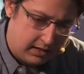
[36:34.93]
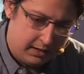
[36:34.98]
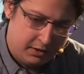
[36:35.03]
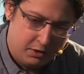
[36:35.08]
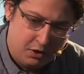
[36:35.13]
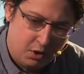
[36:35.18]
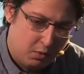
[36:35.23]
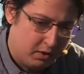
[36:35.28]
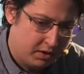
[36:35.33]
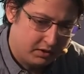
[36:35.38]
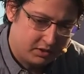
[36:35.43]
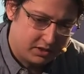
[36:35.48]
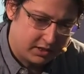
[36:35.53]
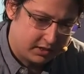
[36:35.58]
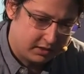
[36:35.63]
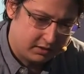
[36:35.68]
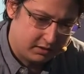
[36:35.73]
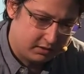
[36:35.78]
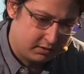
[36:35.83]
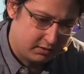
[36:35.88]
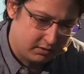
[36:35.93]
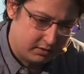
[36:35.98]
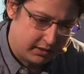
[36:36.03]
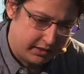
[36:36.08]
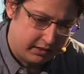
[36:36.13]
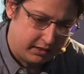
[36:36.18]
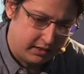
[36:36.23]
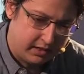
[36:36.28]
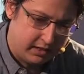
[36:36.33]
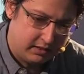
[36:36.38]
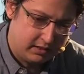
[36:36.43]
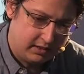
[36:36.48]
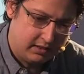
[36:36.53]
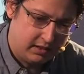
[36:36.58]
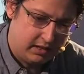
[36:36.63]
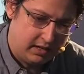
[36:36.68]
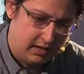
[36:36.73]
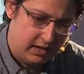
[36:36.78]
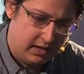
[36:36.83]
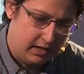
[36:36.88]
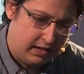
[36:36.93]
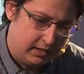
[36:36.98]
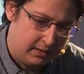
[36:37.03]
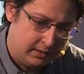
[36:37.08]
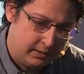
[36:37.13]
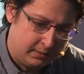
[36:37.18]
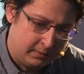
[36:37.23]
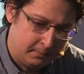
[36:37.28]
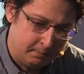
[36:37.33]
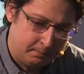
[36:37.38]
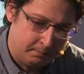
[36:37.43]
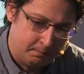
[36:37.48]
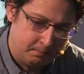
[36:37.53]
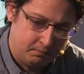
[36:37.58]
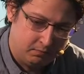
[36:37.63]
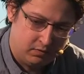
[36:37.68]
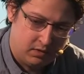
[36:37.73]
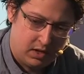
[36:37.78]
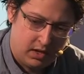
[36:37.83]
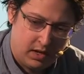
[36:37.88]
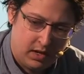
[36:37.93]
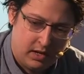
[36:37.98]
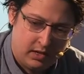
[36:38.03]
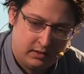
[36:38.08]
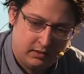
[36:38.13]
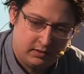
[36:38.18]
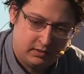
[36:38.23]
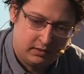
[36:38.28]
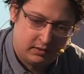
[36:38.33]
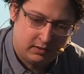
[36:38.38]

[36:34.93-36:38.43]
No one started like that. And